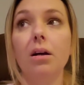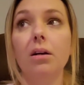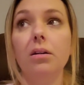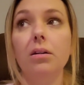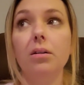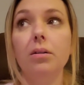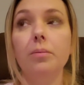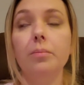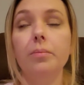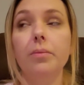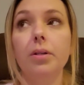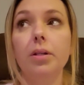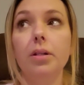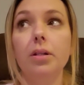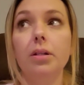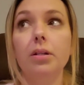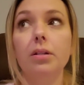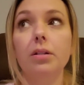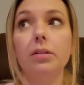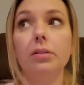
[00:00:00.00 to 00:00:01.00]
Um,
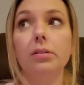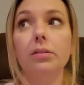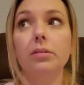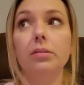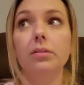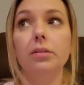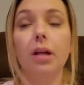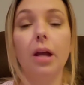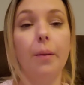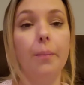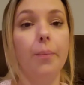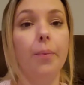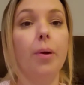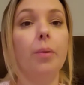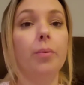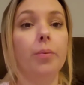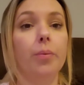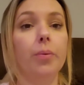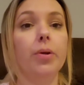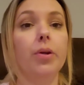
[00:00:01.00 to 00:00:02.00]
I'm
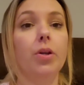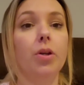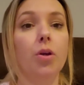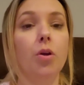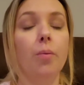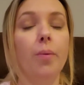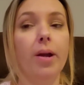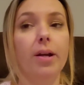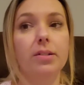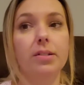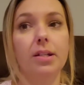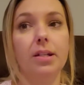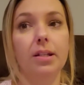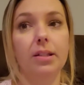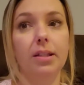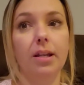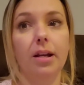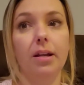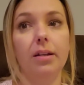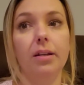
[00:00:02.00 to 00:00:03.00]
probably going to go back to
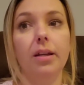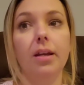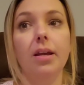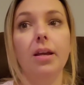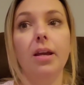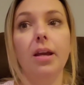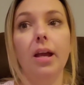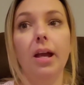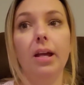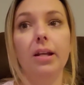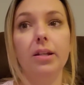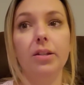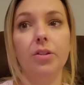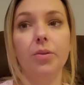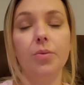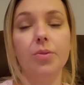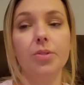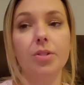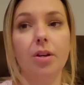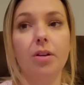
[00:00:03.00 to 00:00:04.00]
get that. And
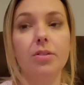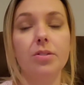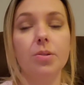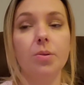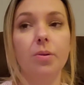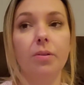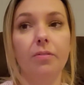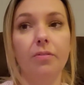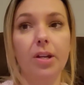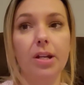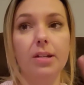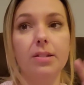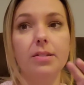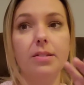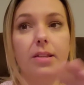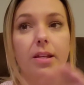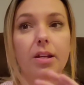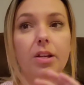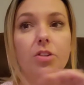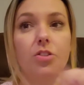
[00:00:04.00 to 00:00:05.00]
then there was also a
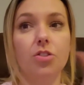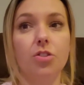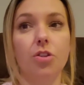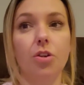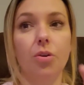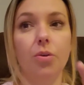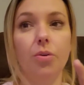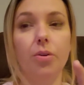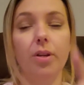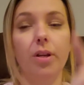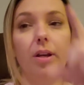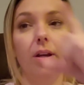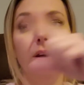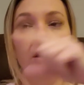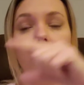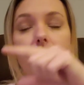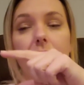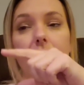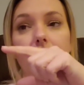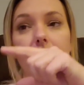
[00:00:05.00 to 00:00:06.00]
vase that I showed
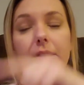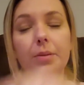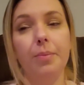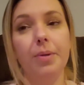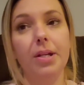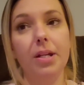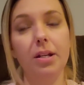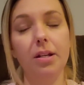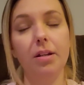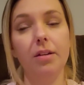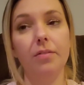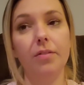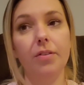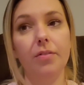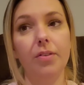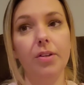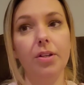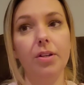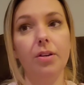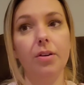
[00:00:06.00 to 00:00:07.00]
at the beginning of
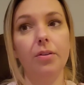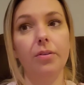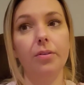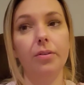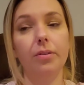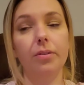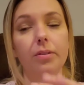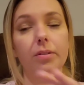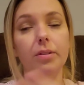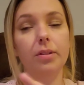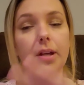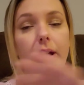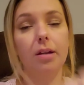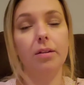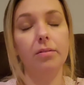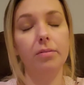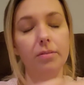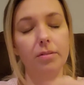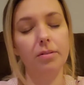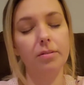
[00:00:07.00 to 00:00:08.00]
the video.
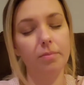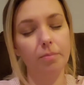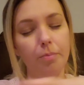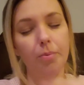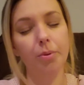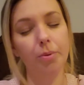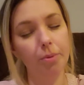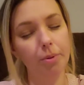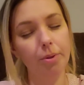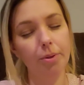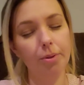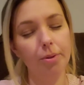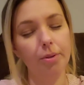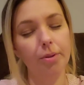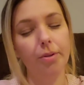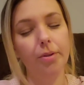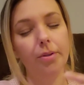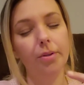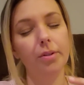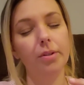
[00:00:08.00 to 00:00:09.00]
That booth
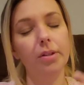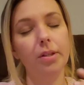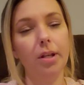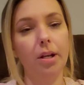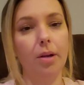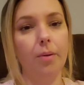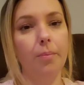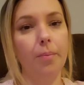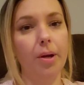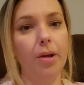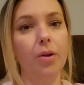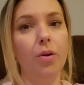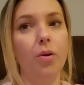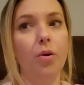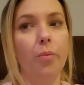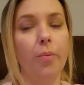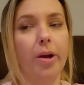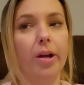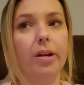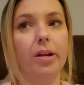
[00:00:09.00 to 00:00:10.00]
that I might
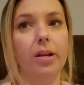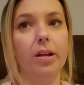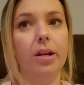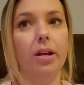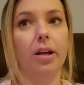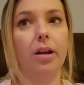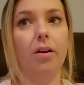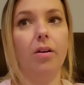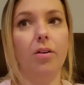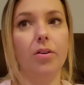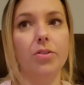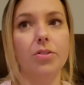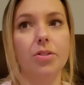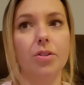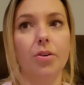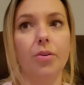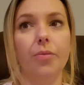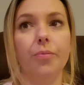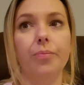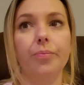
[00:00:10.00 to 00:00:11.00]
go back and get
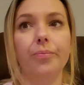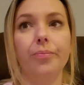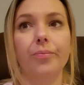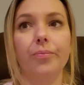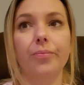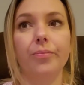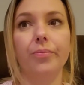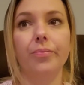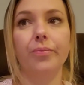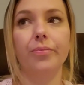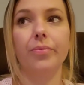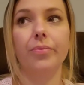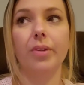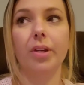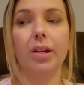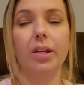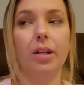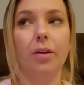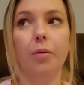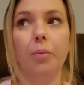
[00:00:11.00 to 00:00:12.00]
also.
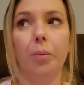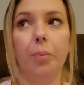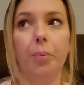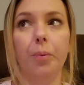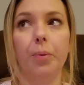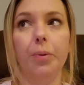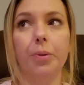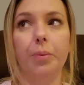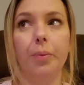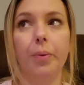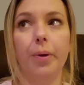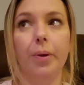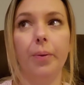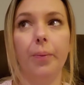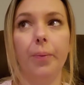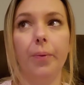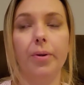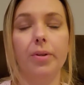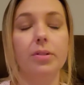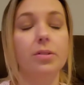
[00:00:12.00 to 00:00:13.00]
I can't remember what the
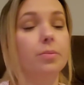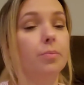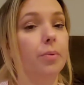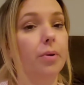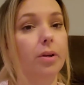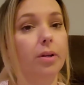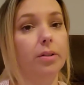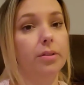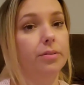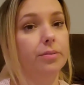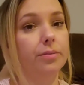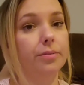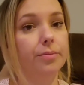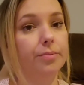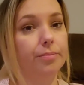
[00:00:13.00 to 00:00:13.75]
brand was, but